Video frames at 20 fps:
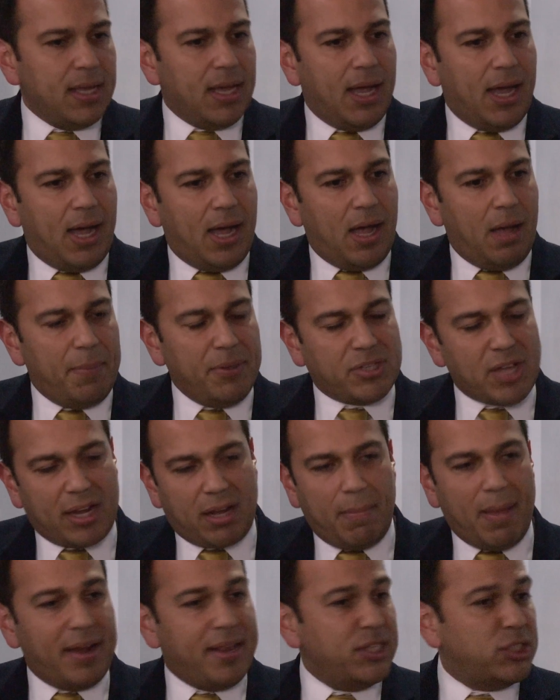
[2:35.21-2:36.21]
I'll be
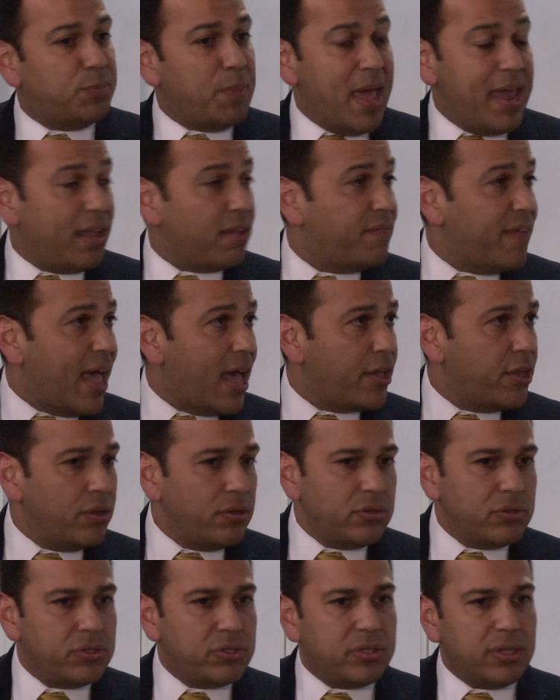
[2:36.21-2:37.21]
talking about Hispanic
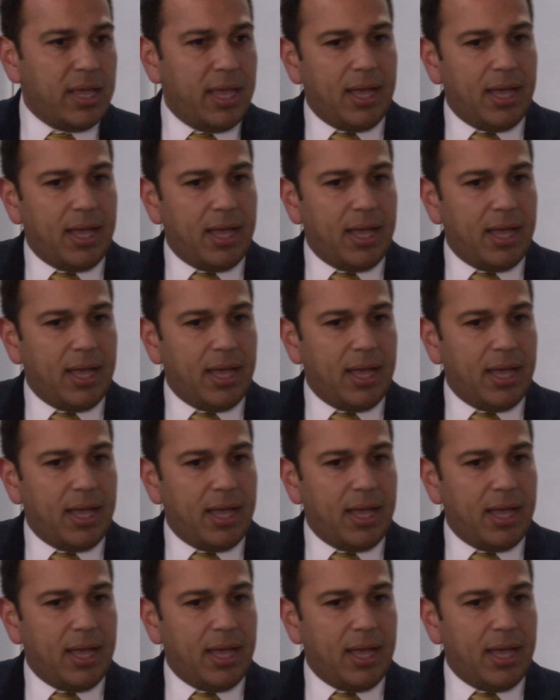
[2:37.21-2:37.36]
values